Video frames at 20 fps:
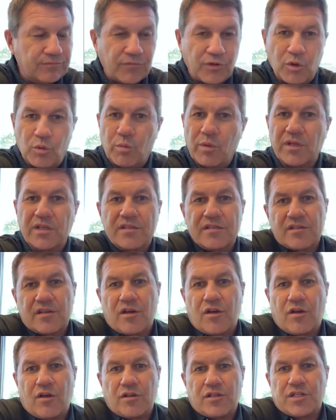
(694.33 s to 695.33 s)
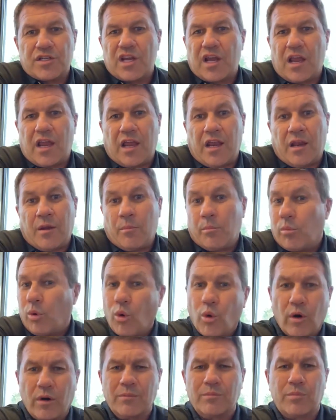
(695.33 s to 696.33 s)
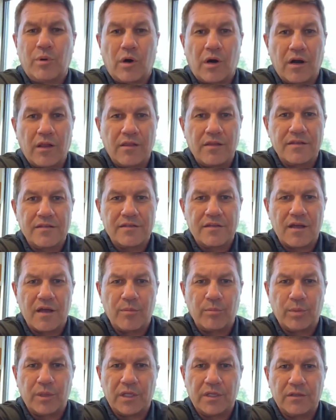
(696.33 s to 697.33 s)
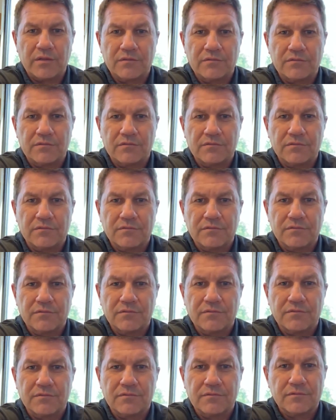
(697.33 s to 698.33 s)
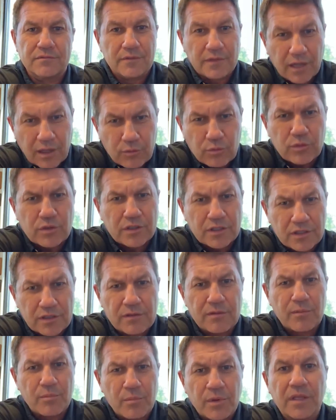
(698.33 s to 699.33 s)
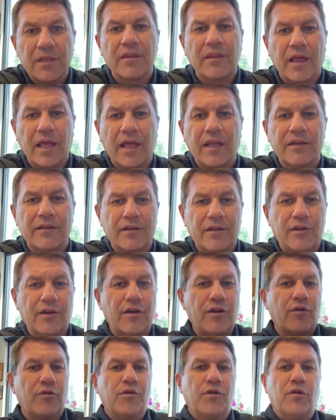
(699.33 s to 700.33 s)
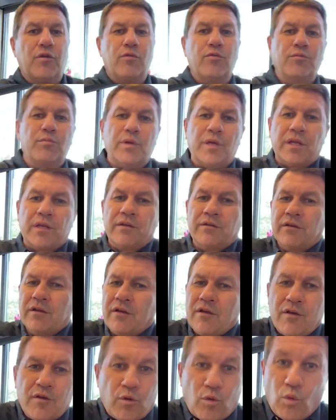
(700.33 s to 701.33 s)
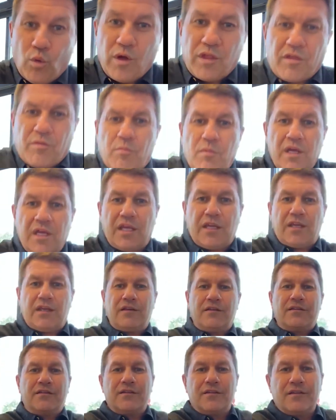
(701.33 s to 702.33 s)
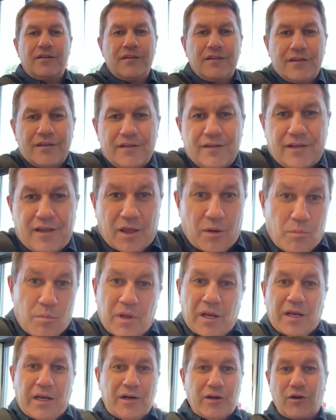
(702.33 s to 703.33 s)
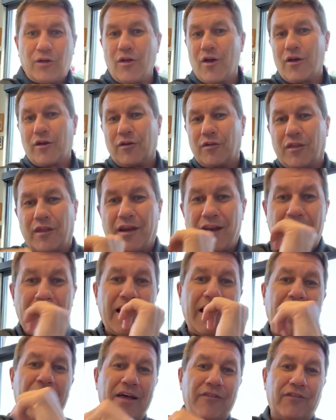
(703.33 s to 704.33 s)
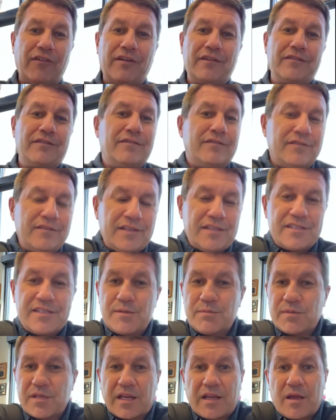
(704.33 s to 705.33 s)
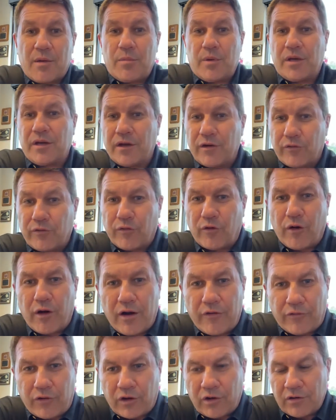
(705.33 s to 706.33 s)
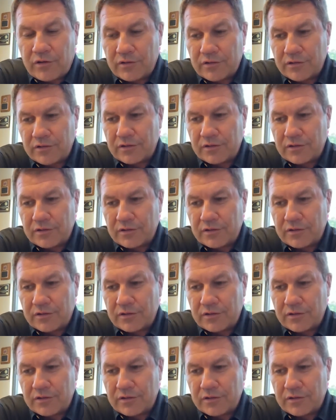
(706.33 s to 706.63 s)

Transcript: You've been such an important part of this company. And I really mean that. You know, you've been with me and been here longer than I have. And it seems like I've been here forever.